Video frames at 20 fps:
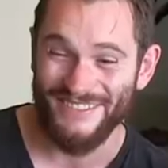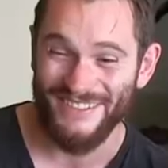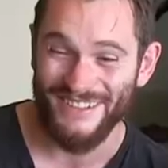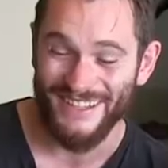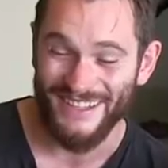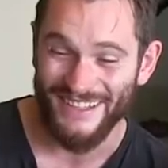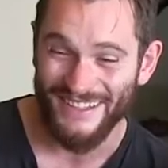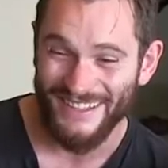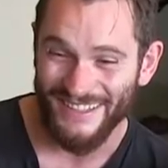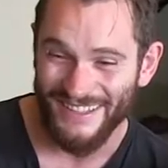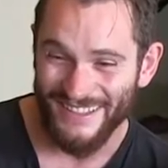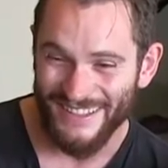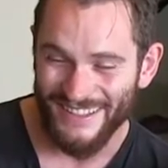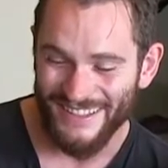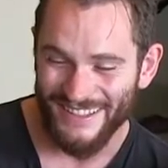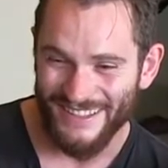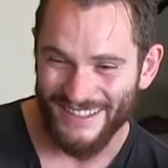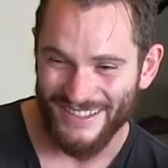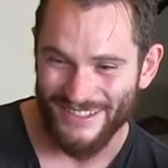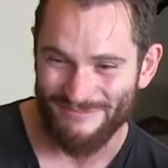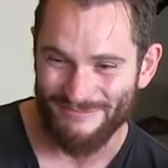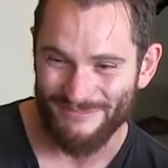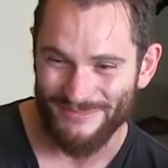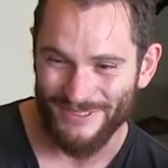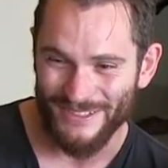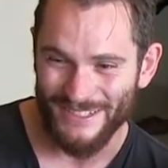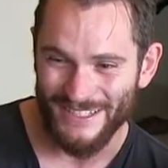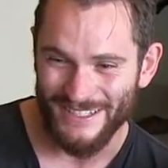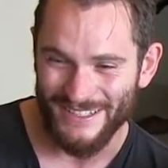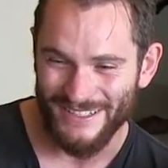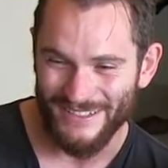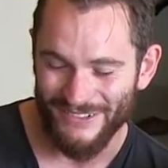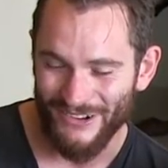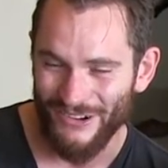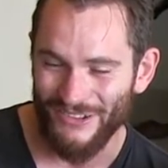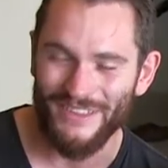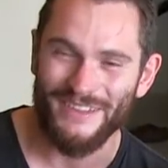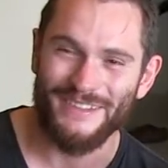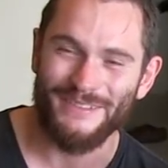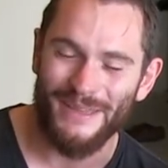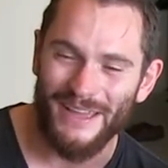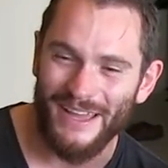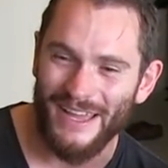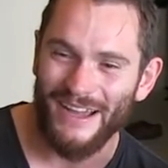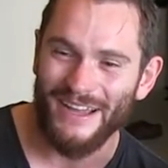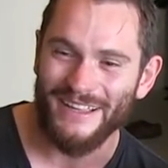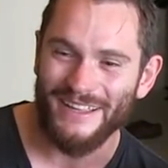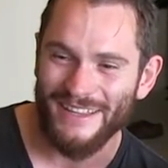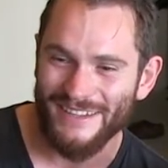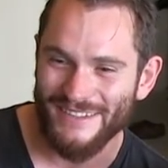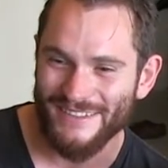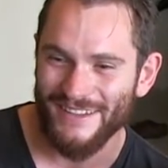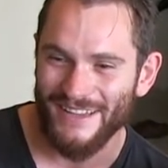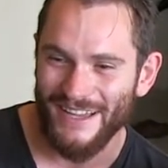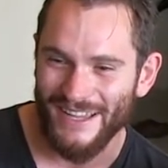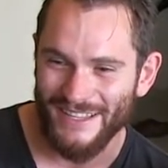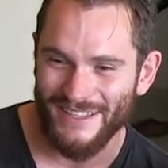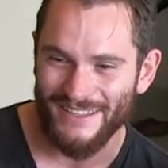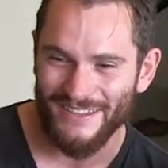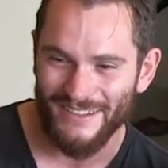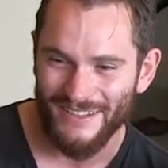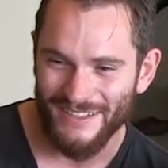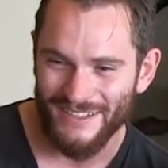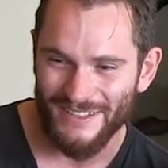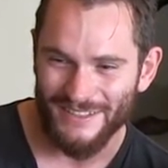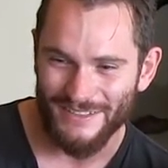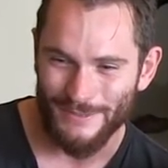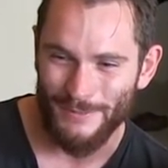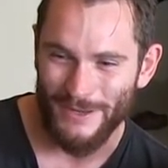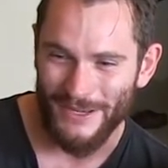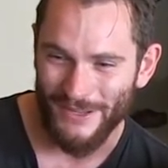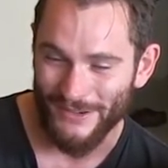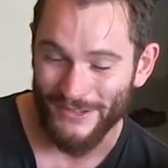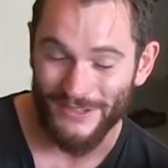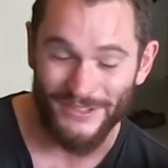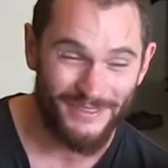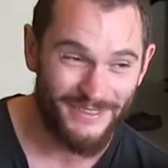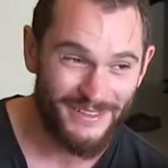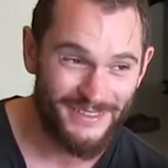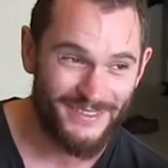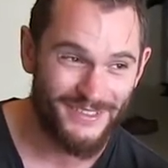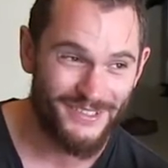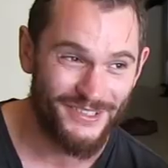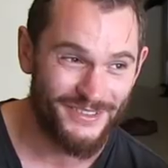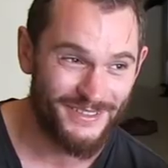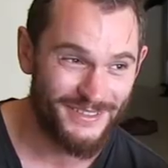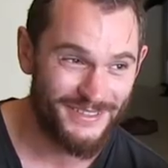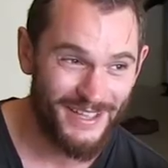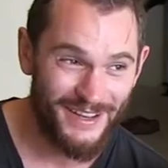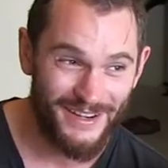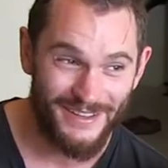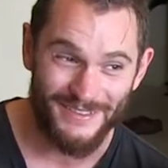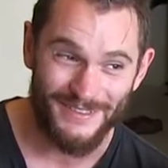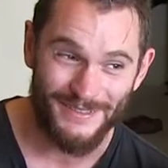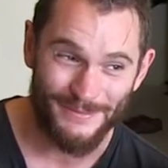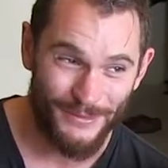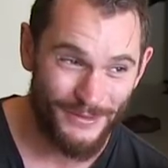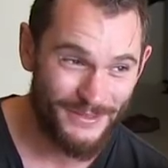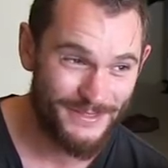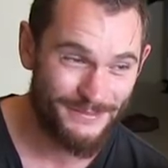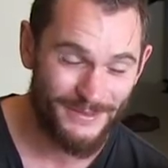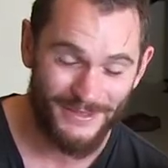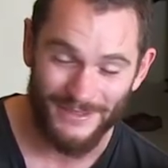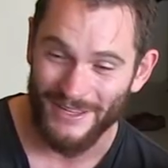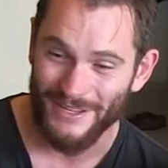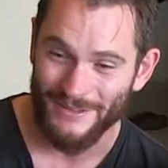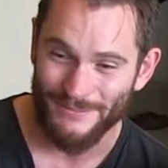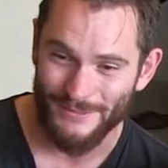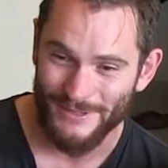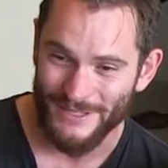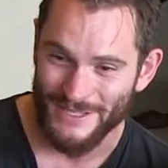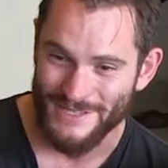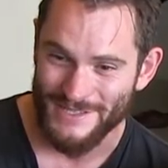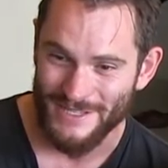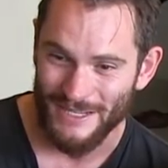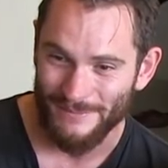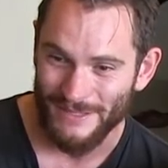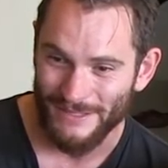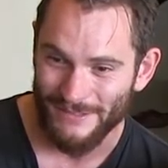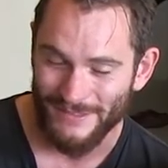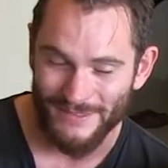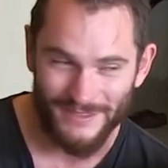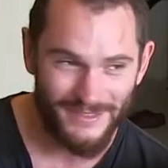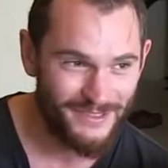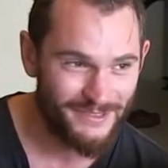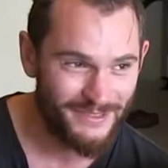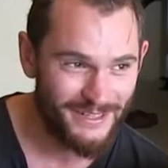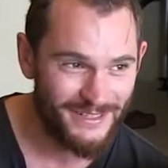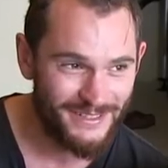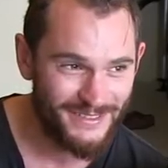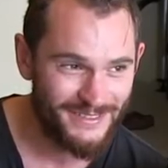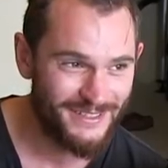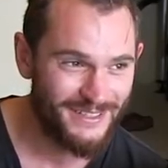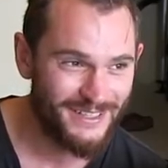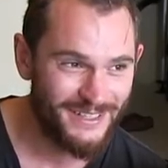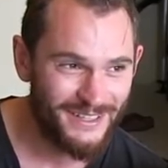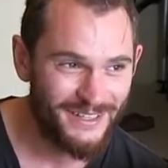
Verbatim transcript: of a complete. Well, that's yeah, I guess like depending on who you listen to, the Saudis are supposed to be like pretty chummy with the US.